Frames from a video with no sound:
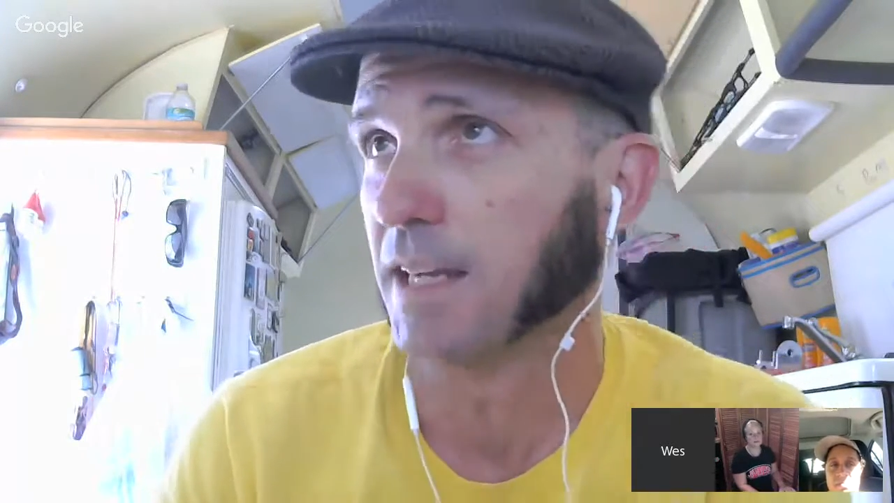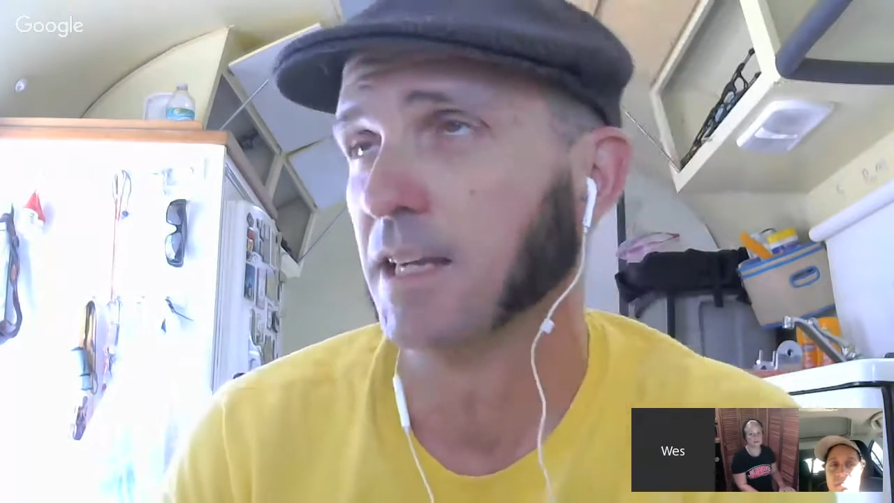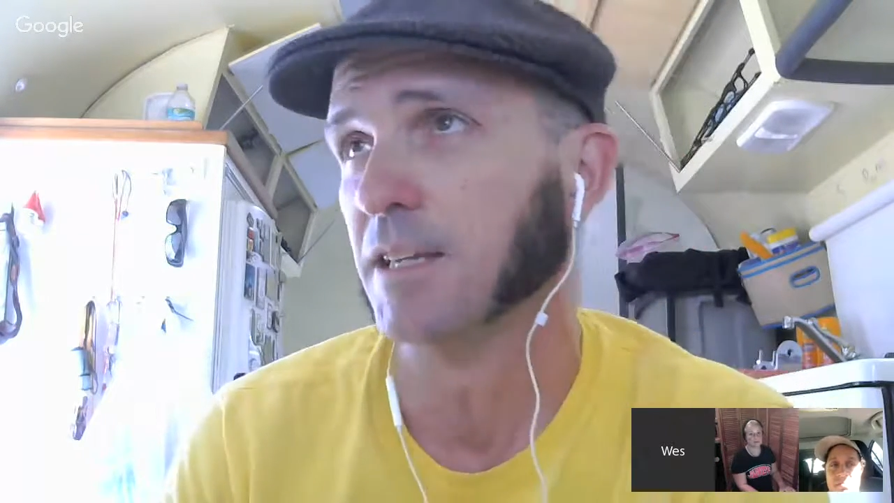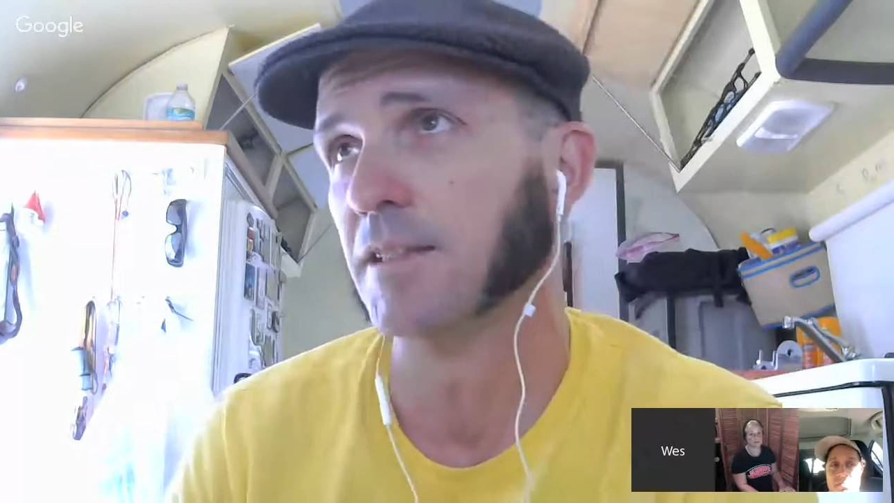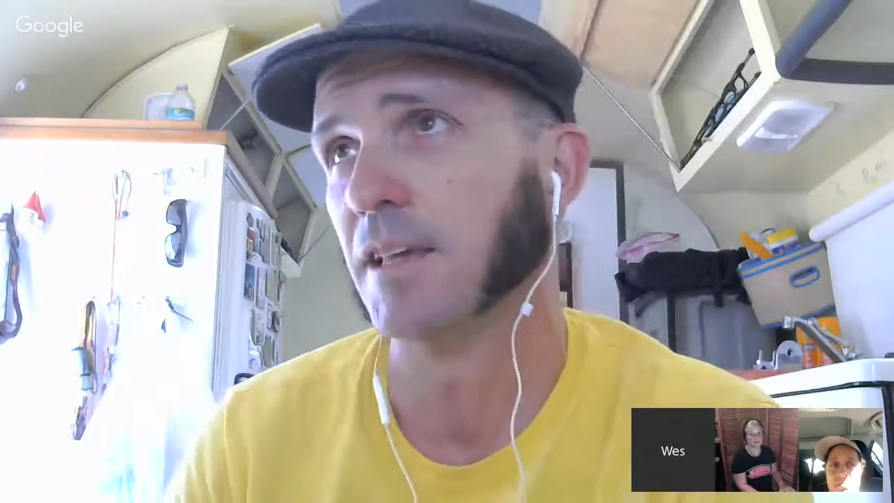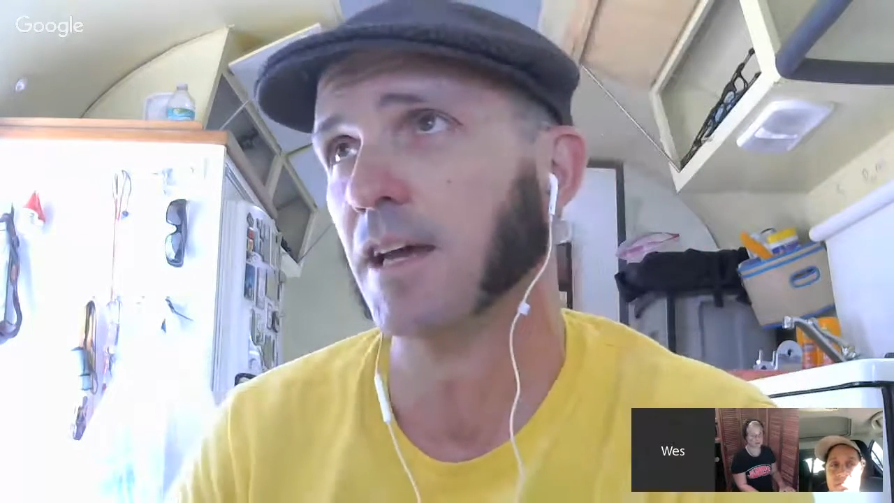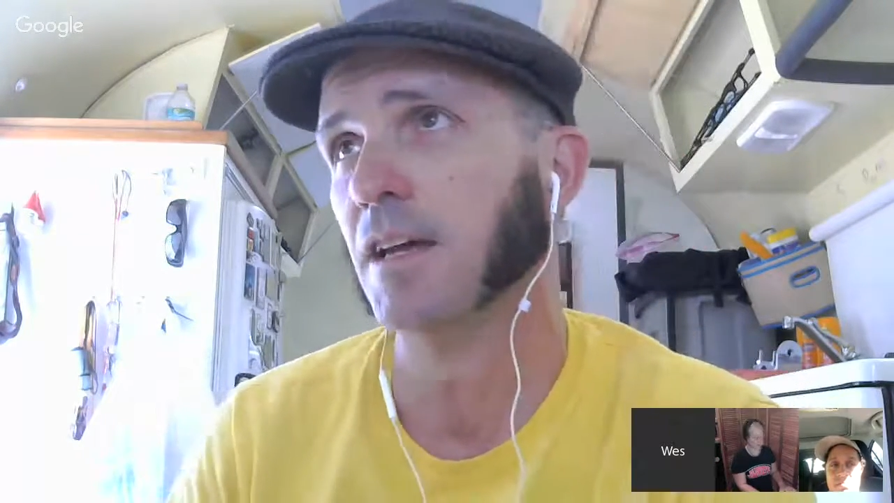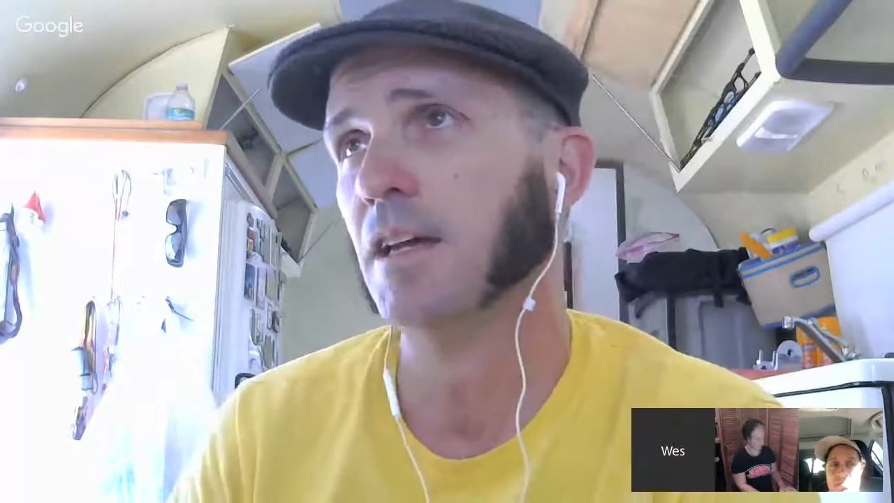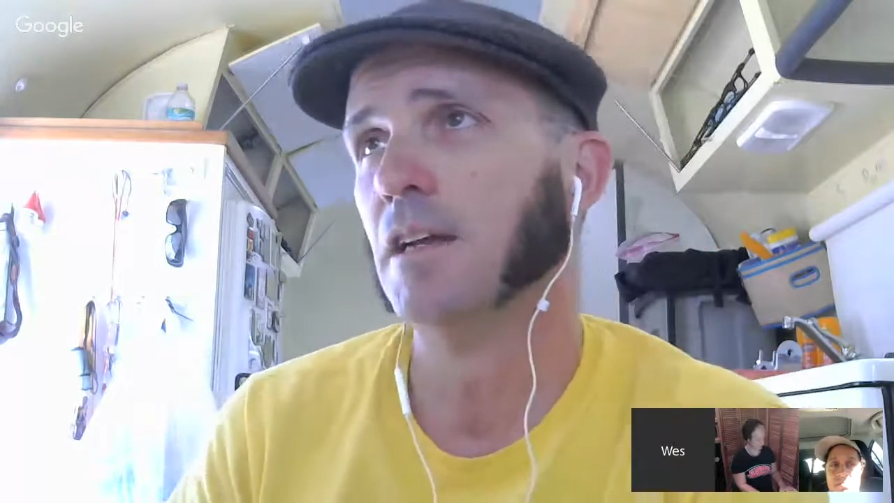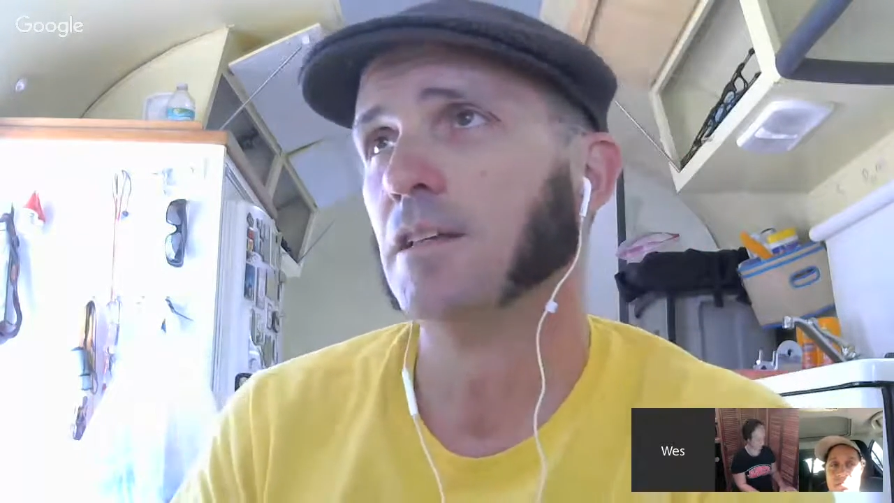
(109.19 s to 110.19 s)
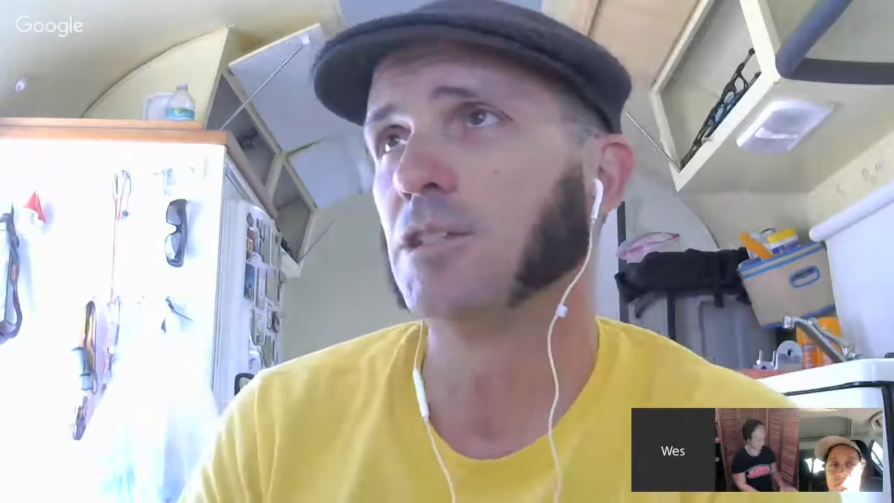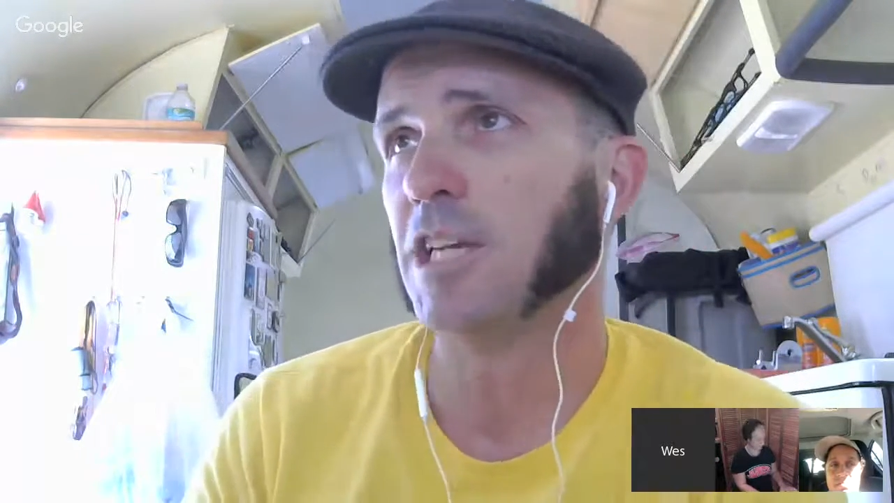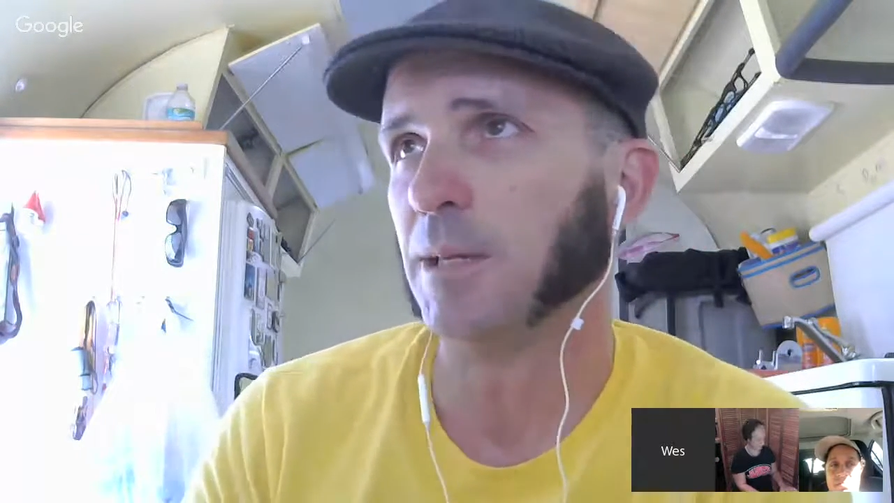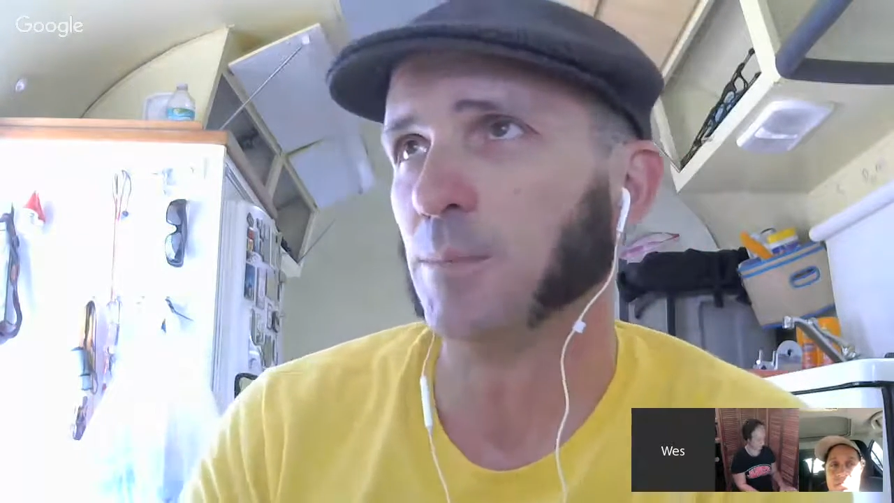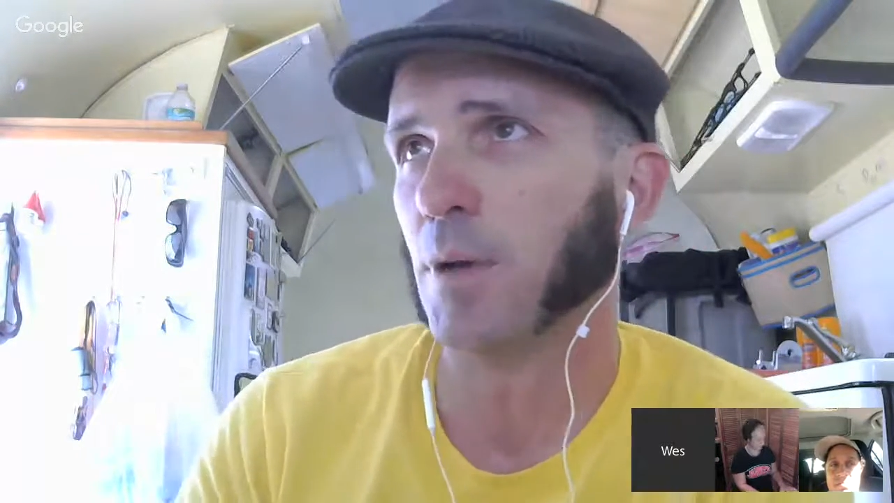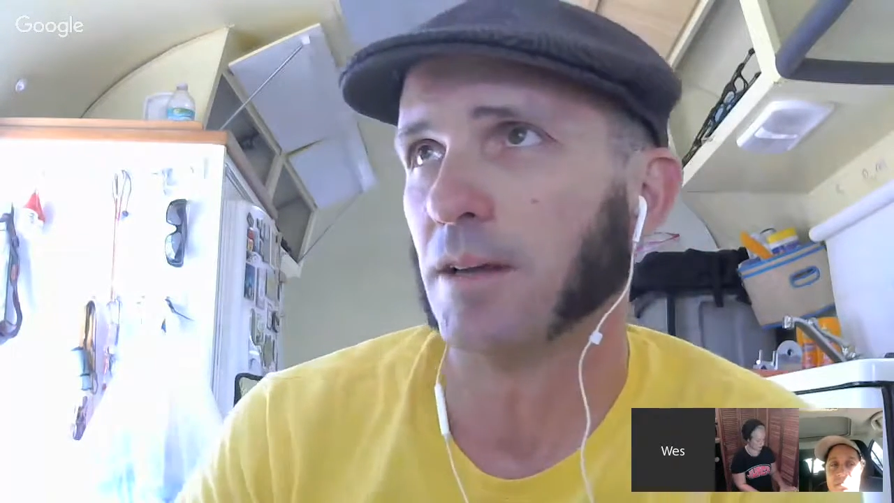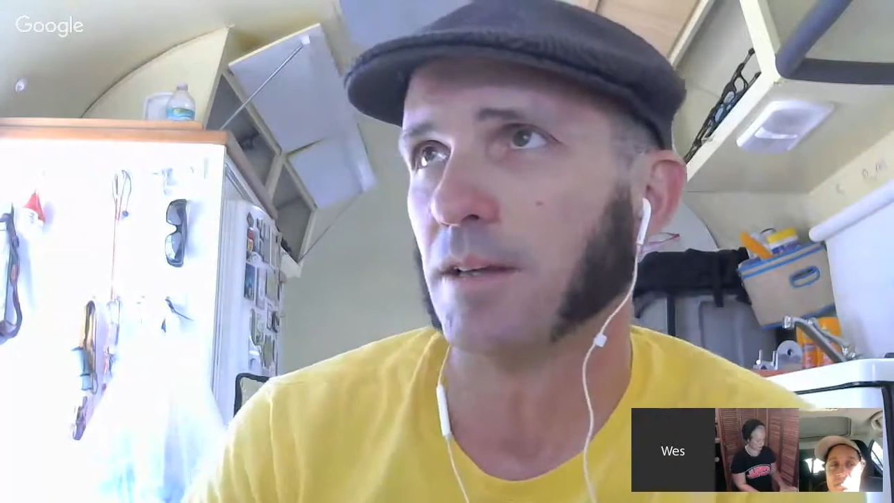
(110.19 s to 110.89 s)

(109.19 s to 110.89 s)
it is the Cheam